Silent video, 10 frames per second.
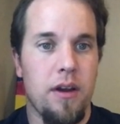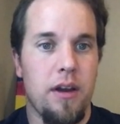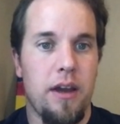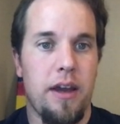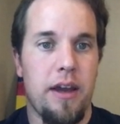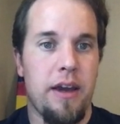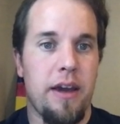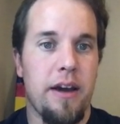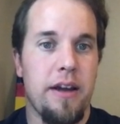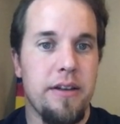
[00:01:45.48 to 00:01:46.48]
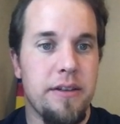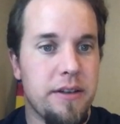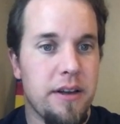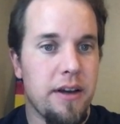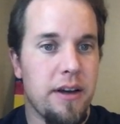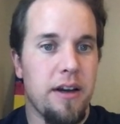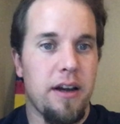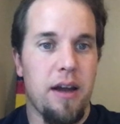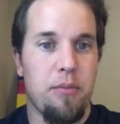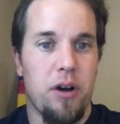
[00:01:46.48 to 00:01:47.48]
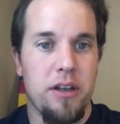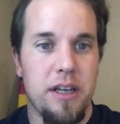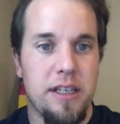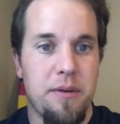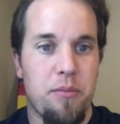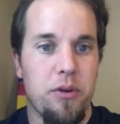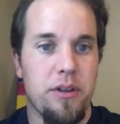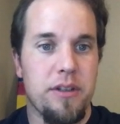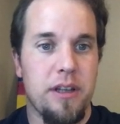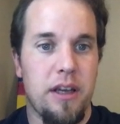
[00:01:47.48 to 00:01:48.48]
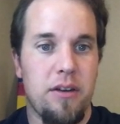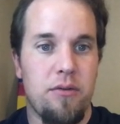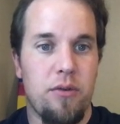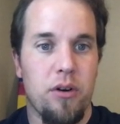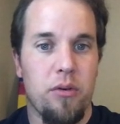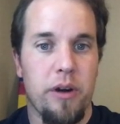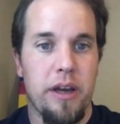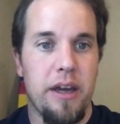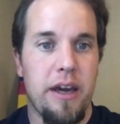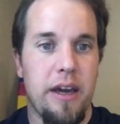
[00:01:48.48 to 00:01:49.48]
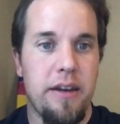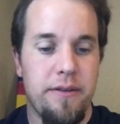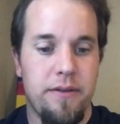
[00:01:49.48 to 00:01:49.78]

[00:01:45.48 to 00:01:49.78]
And I apologize. Let me put this in real quick again.